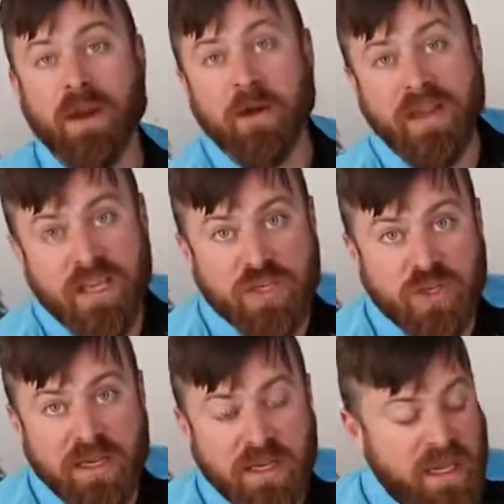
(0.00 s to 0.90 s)
where each
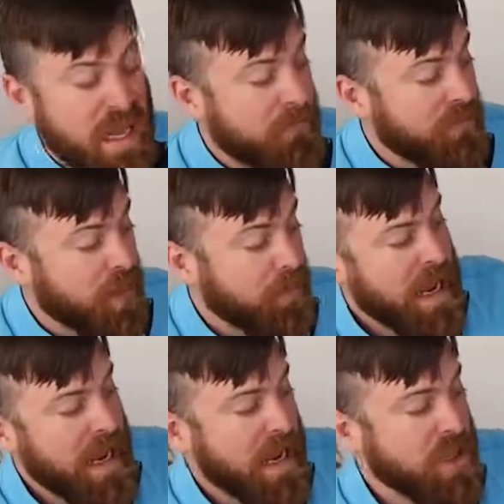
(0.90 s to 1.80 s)
link came from,
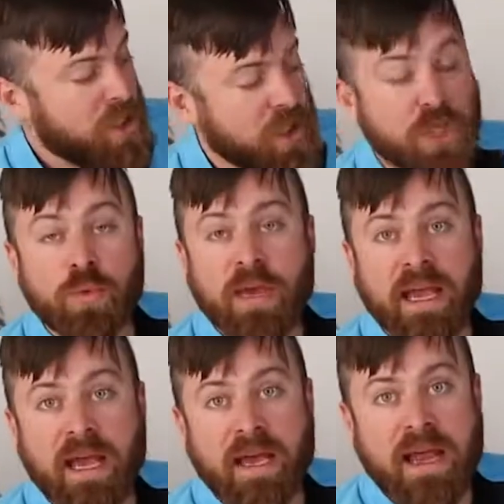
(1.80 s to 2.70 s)
and you
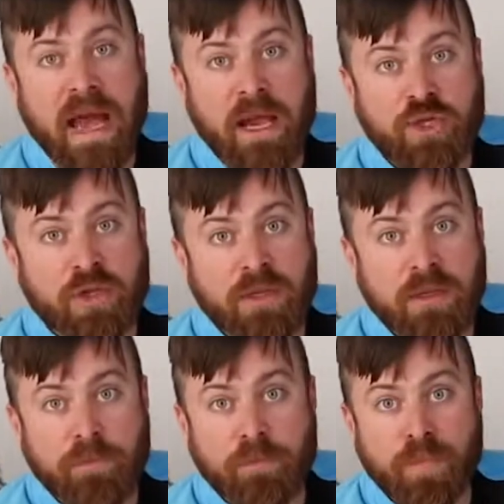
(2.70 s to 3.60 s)
can
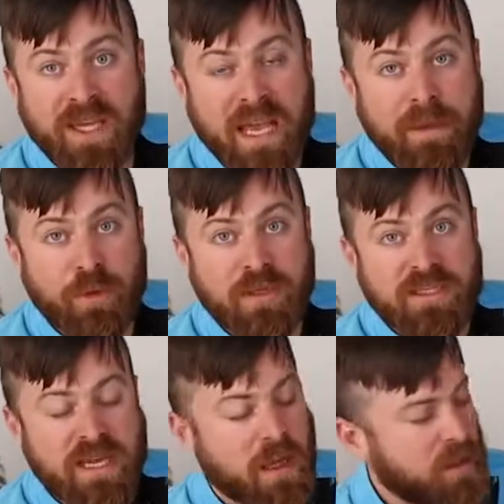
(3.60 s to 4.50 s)
actually be able to
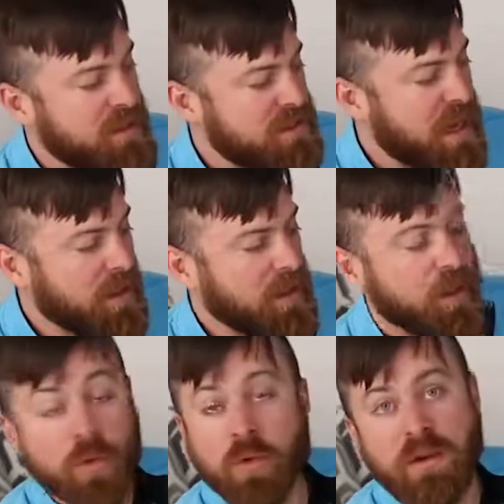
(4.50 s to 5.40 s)
tell exactly
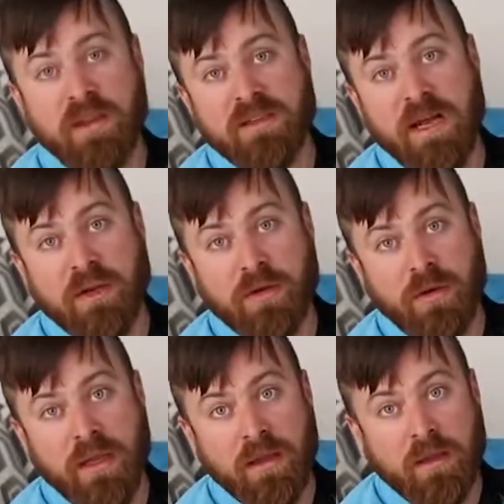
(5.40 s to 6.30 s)
who clicked on your
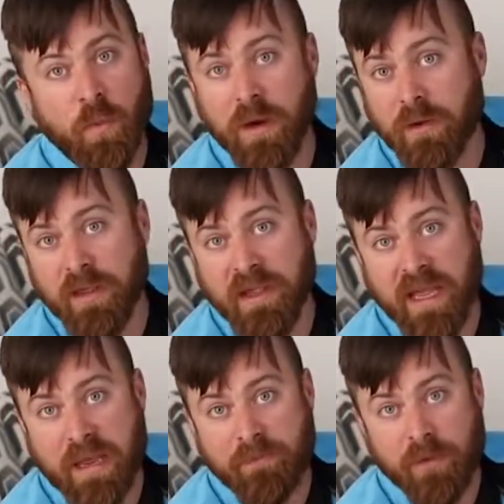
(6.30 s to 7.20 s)
link, where they
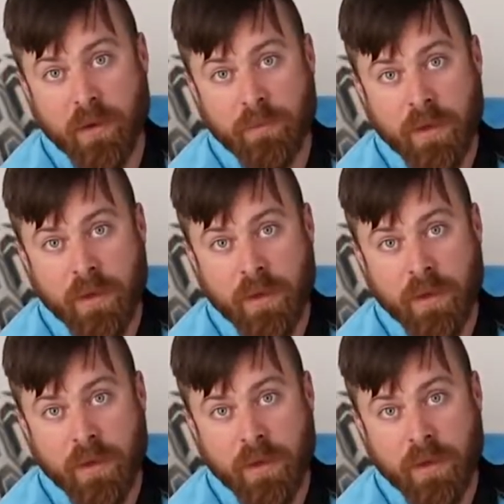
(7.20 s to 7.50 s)
came from,